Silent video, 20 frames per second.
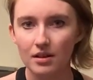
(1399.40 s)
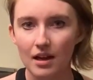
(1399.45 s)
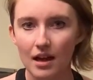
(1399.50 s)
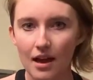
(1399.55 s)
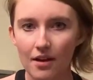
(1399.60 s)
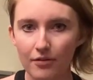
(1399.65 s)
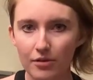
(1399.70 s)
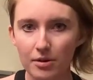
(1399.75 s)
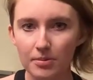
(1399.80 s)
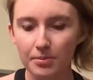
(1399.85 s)

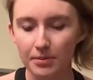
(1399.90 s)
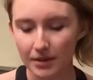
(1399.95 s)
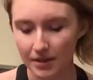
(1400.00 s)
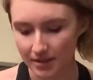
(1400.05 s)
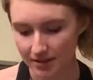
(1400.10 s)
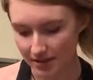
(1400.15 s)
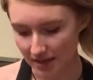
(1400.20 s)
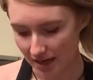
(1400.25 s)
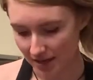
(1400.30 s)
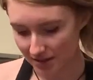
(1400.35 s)
Every
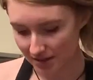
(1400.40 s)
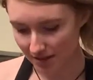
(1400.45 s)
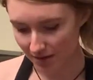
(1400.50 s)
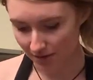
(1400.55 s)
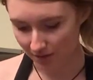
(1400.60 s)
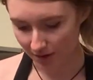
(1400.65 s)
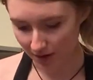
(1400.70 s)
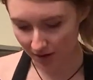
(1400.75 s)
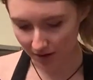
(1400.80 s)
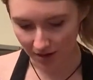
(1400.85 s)
place has their
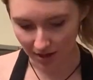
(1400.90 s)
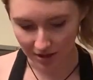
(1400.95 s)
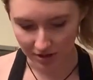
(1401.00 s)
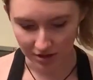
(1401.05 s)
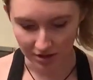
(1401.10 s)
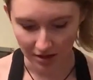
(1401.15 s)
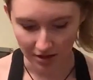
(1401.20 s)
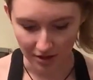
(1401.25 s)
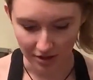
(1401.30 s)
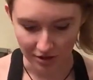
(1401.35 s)

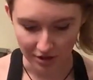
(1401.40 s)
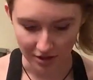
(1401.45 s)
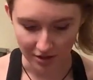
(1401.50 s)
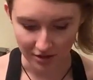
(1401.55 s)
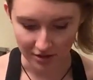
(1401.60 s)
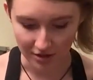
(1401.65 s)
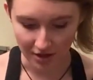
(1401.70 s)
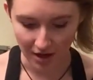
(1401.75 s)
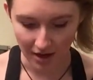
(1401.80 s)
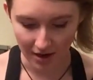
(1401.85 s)
variation on a gin
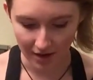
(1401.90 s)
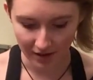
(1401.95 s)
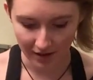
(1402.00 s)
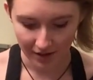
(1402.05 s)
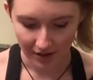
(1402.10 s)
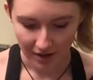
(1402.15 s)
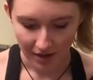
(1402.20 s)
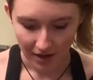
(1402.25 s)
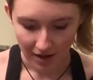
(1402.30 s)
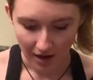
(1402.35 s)
and tonic,
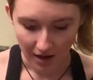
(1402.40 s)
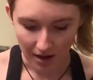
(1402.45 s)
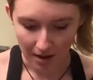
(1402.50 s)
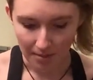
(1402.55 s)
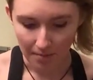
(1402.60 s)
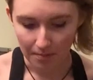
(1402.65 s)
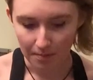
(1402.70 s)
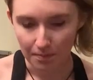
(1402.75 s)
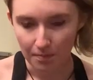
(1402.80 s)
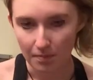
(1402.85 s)

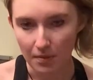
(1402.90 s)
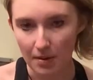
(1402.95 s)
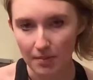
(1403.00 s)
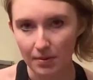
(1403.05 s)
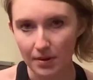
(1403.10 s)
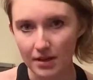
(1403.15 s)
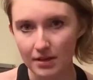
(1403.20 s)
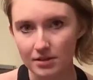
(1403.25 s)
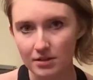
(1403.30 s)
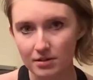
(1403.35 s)
and
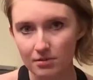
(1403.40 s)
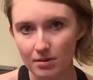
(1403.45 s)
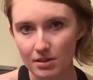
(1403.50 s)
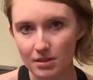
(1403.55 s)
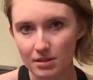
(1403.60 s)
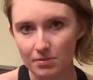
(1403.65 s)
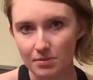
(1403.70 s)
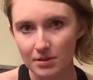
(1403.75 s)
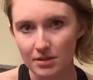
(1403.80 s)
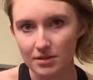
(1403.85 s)
because the
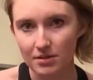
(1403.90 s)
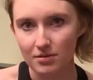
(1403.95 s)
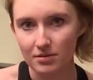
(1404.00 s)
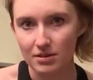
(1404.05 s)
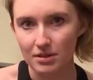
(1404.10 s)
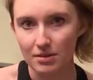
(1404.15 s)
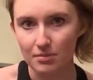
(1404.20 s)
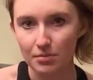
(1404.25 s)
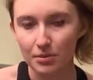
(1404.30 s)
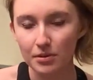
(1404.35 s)
recipe is so
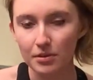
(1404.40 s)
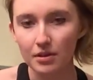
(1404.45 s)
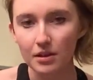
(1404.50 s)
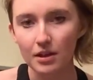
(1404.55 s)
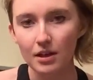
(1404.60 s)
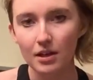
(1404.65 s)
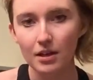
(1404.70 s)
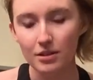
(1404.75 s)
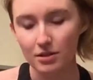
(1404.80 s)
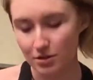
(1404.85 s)
simple,
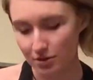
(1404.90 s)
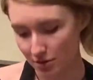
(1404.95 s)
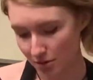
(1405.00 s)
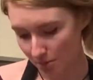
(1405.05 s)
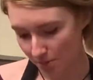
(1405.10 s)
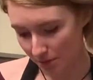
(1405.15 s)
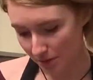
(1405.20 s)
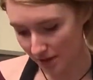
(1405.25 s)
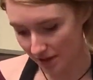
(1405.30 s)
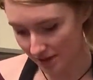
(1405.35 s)
it's
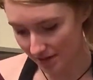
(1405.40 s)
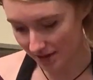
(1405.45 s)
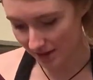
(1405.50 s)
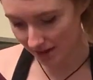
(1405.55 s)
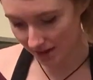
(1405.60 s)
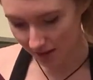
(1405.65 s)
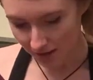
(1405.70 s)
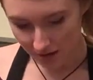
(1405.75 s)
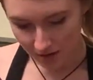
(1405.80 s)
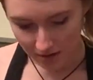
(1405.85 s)
super
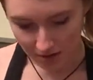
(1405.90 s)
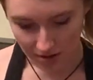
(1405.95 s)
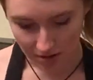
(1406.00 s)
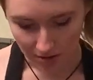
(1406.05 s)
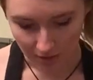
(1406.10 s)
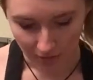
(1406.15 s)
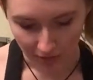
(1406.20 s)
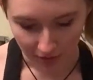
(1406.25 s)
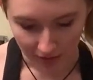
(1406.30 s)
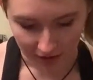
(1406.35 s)
easy to
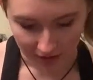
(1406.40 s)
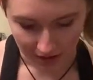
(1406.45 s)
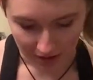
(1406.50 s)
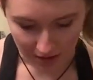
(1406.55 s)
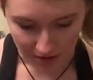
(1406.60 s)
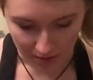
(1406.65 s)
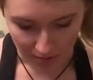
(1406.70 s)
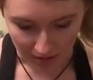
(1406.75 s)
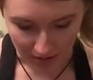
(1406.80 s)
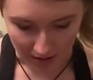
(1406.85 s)
do fun
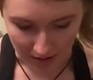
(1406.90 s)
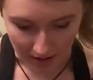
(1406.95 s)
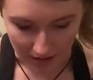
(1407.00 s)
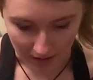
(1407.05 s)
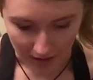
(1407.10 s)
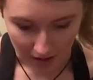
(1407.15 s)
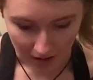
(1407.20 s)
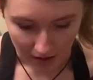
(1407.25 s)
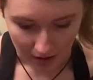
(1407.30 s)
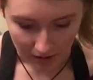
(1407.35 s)
things with it,
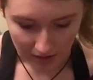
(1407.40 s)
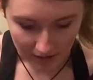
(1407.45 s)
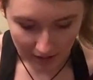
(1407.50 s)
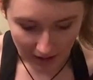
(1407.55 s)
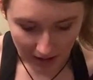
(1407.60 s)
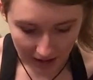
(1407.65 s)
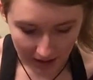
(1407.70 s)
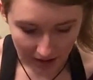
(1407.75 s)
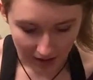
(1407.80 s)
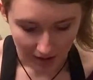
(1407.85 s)

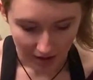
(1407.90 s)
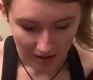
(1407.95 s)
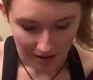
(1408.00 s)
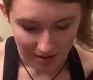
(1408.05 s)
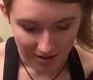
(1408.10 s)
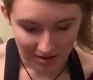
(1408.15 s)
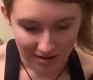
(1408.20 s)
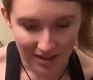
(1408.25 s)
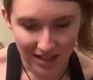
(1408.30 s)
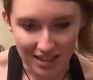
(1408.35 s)
like
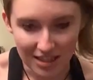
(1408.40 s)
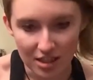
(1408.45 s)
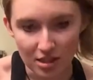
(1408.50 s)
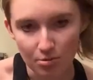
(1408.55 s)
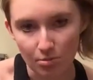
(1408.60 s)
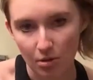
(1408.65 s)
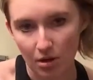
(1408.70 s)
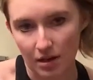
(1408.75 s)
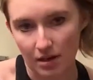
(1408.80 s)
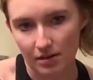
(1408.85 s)
this
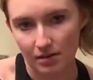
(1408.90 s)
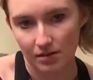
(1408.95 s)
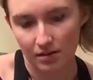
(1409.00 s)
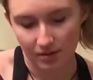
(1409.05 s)
one.